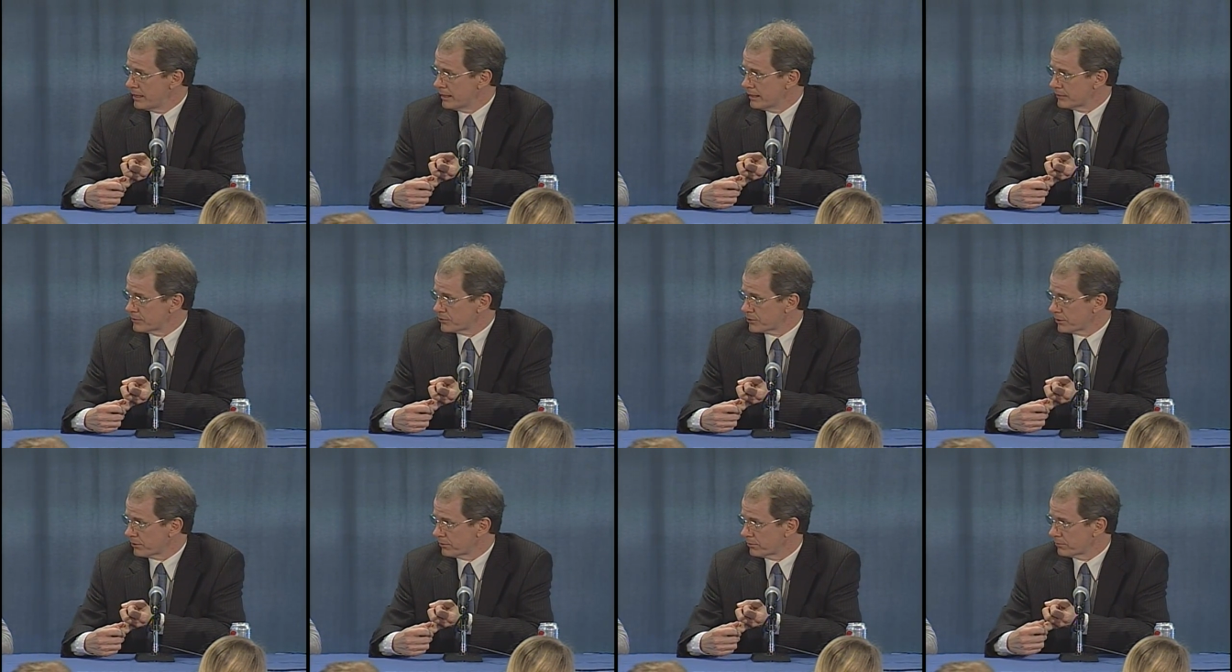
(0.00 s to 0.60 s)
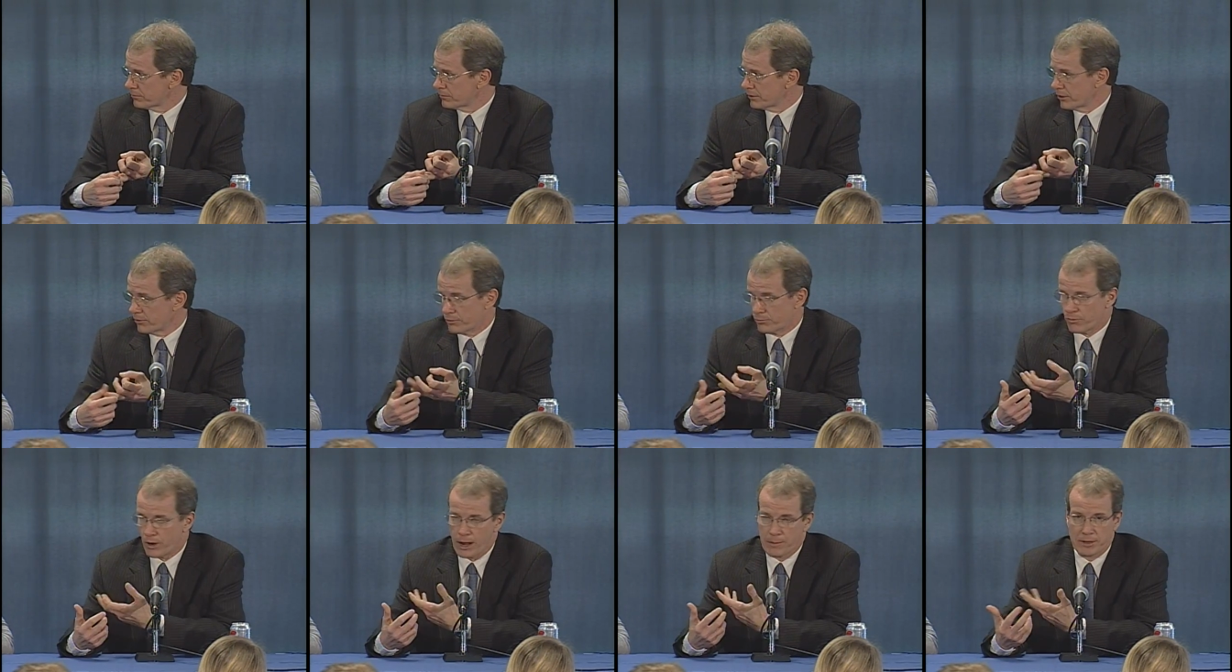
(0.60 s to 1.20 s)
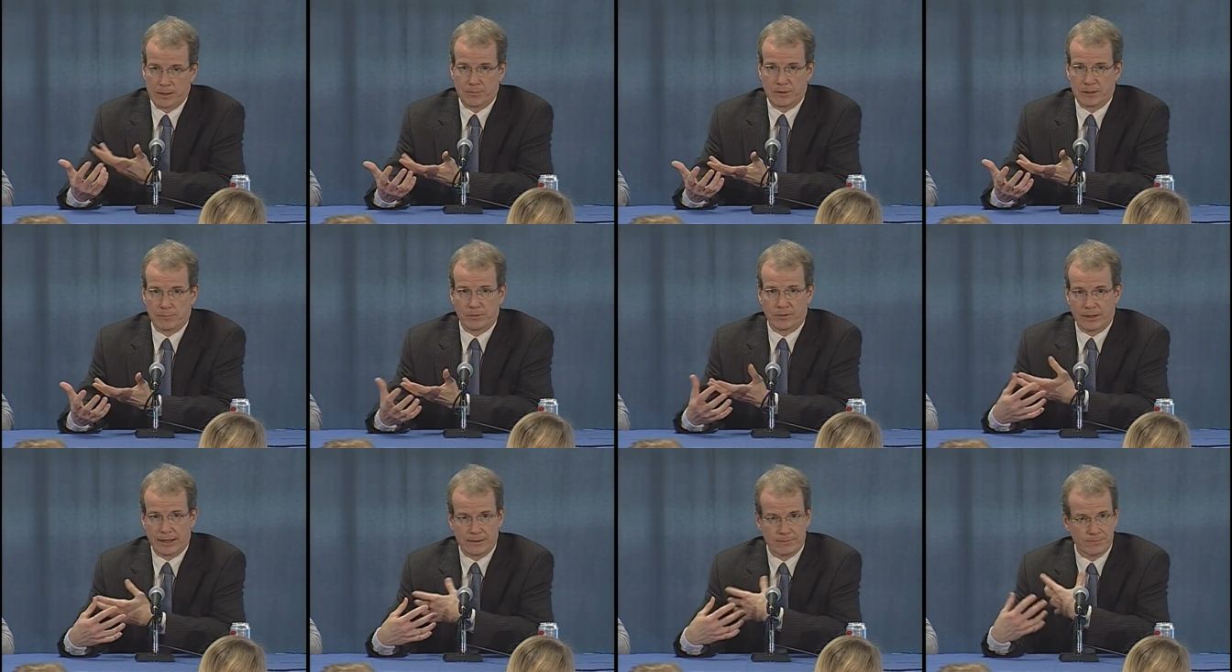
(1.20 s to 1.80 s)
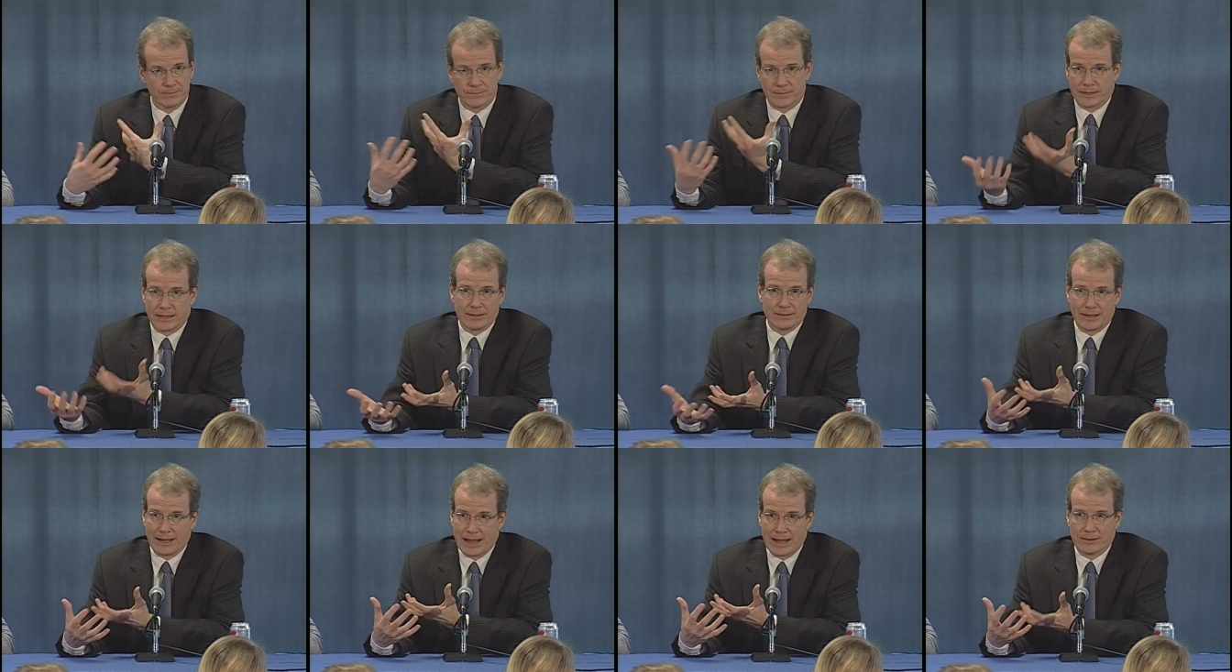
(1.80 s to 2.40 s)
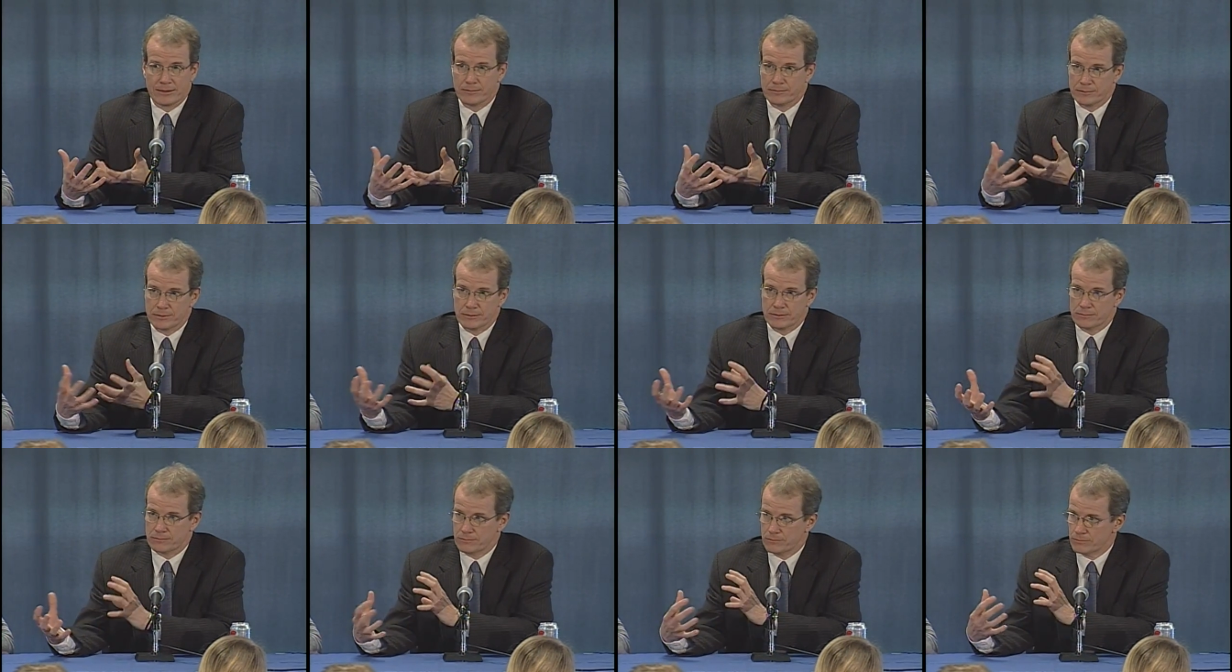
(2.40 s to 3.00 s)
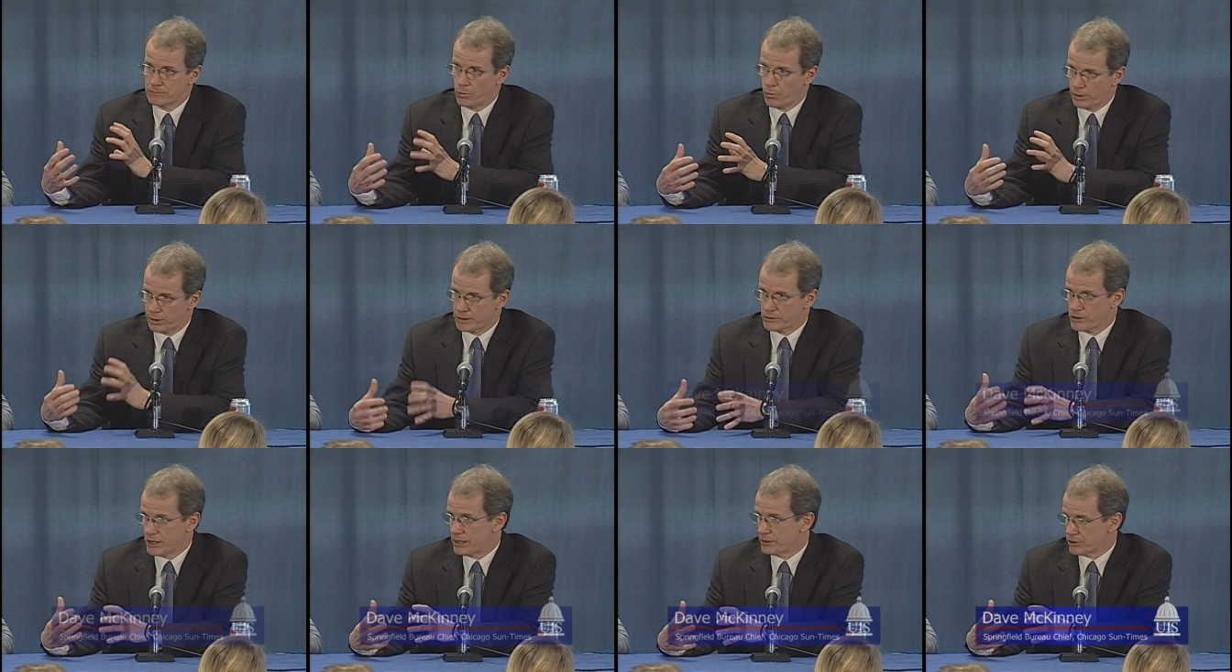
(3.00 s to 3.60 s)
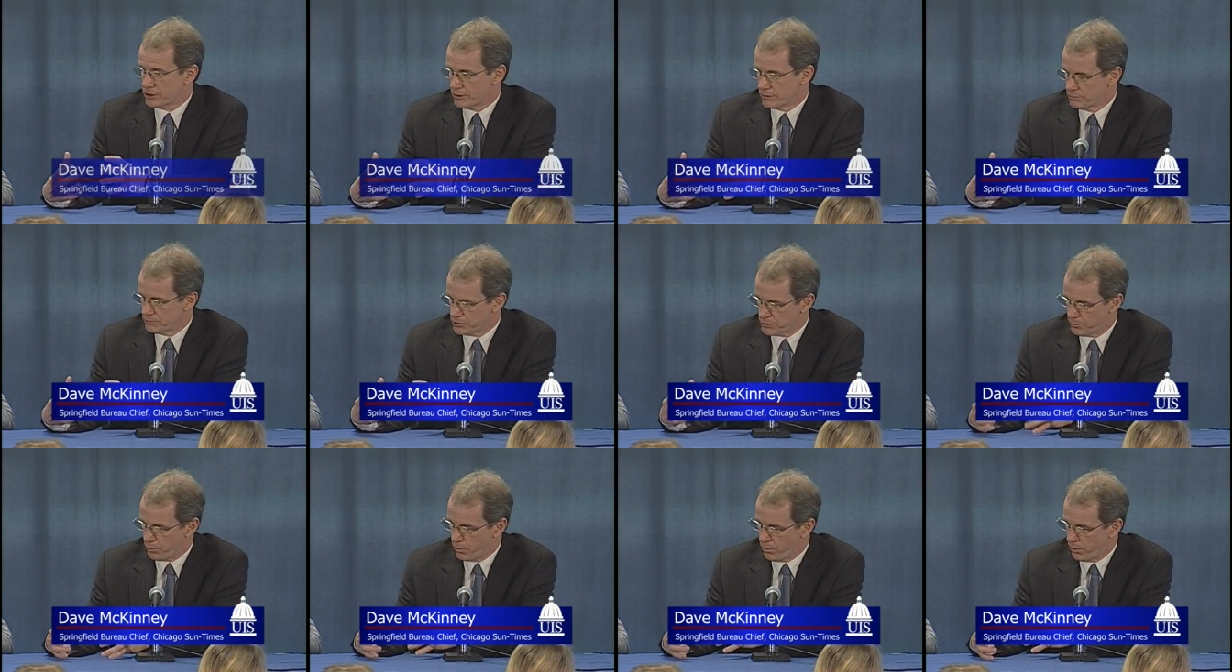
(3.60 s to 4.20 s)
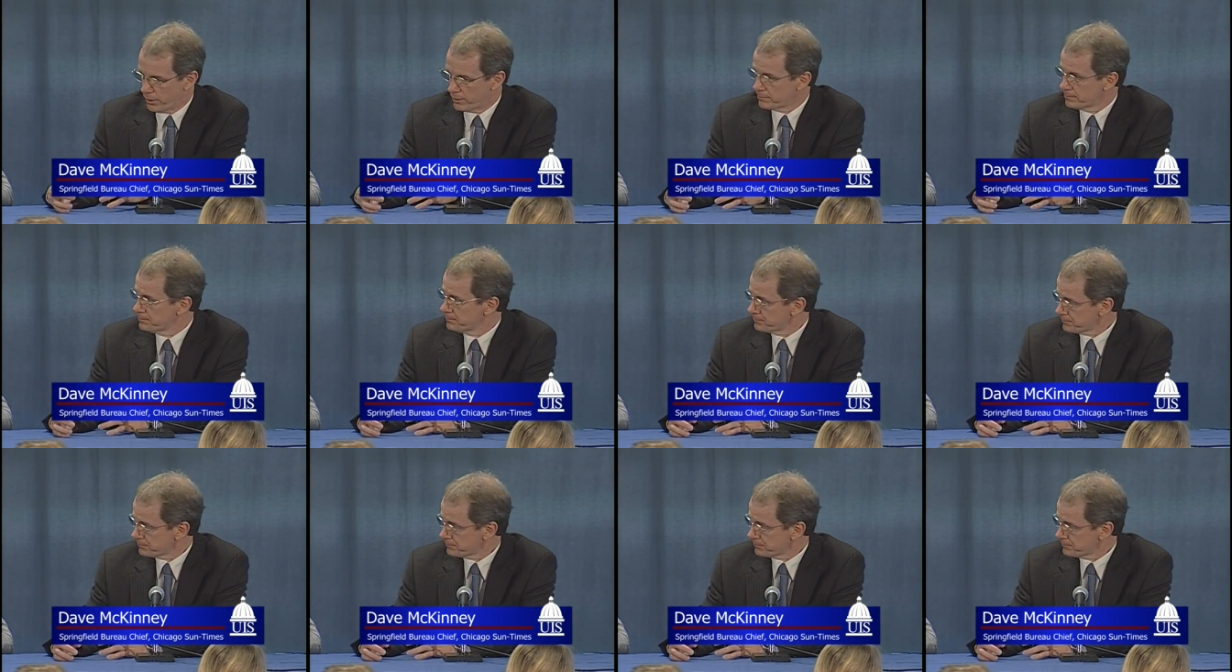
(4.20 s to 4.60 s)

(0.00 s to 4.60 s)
And so, you know, the Romney people that they, they had the, the organizational support and the money.